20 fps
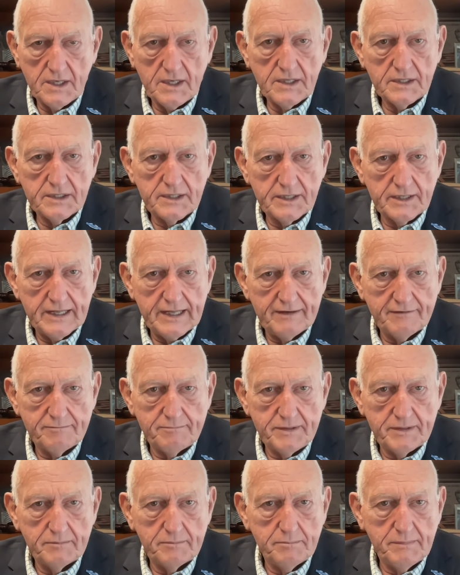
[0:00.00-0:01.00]
that have
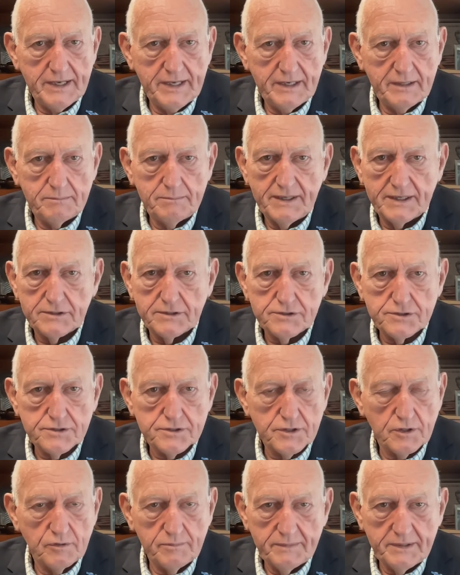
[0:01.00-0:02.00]
been made by
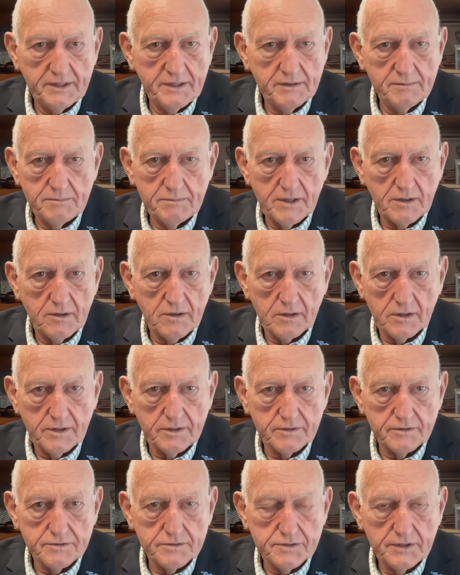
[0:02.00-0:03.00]
so many
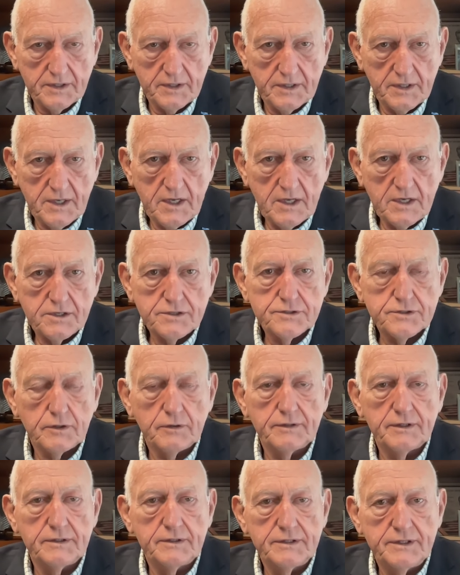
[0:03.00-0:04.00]
Americans so
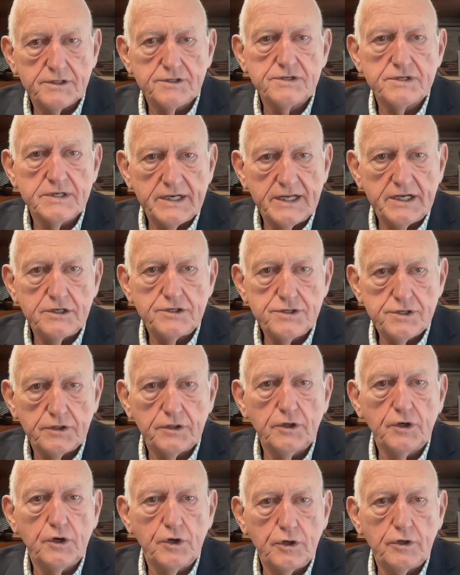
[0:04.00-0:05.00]
that this
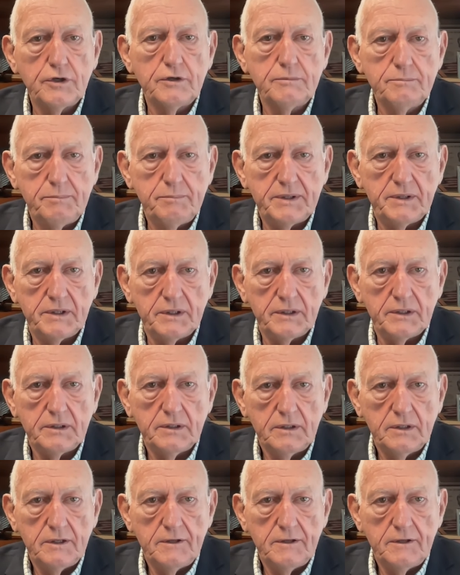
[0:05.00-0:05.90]
nation could be